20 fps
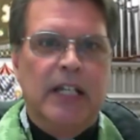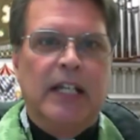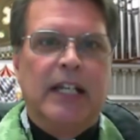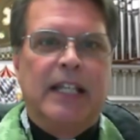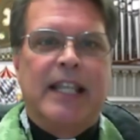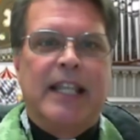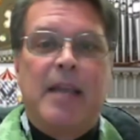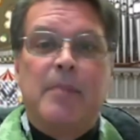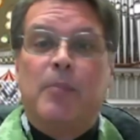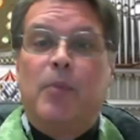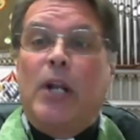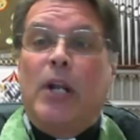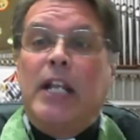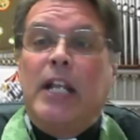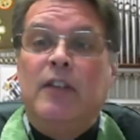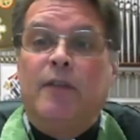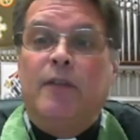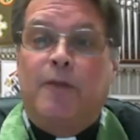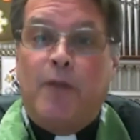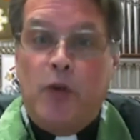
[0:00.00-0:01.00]
They bring
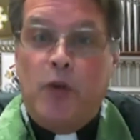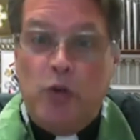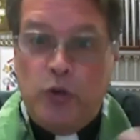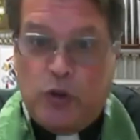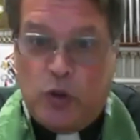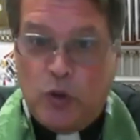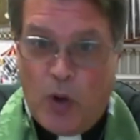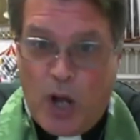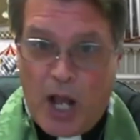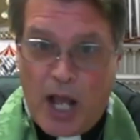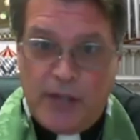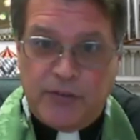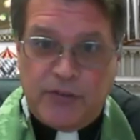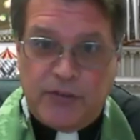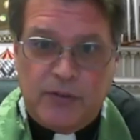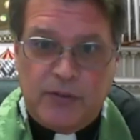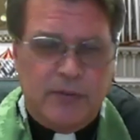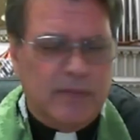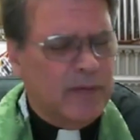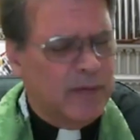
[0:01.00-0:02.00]
the food to
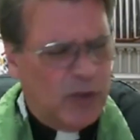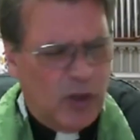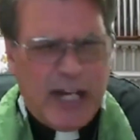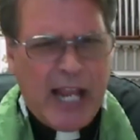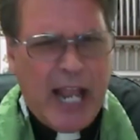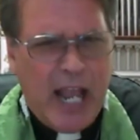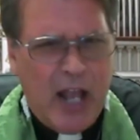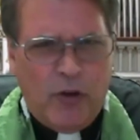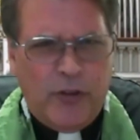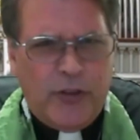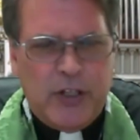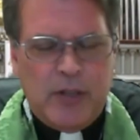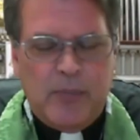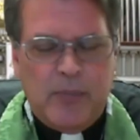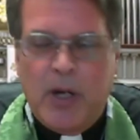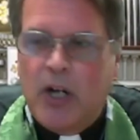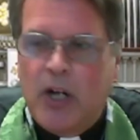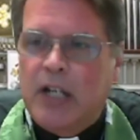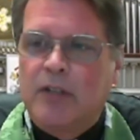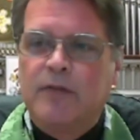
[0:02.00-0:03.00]
us, very healthy
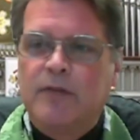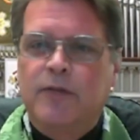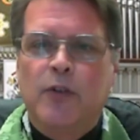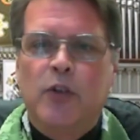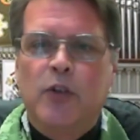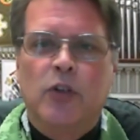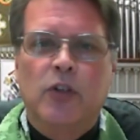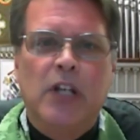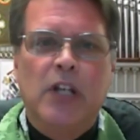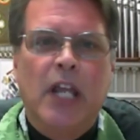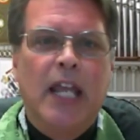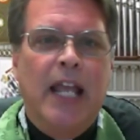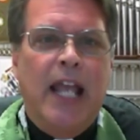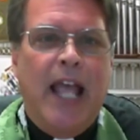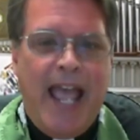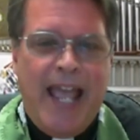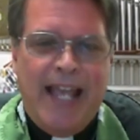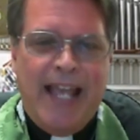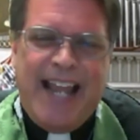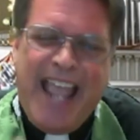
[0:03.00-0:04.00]
American food,
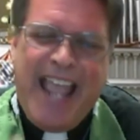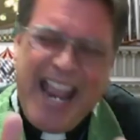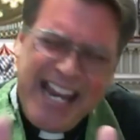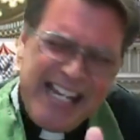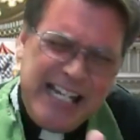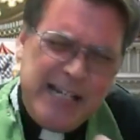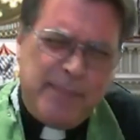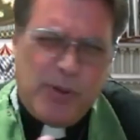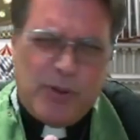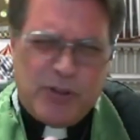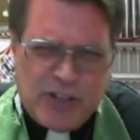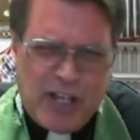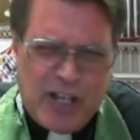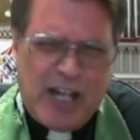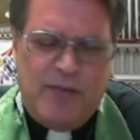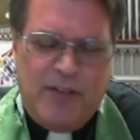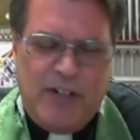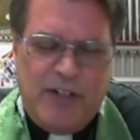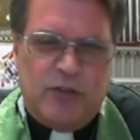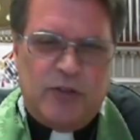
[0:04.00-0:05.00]
and 80%
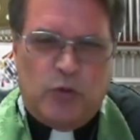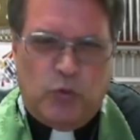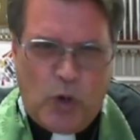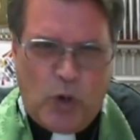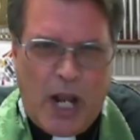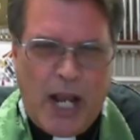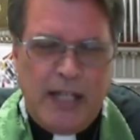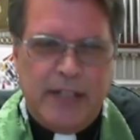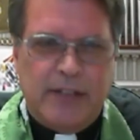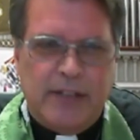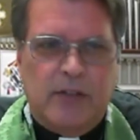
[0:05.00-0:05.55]
of it is right.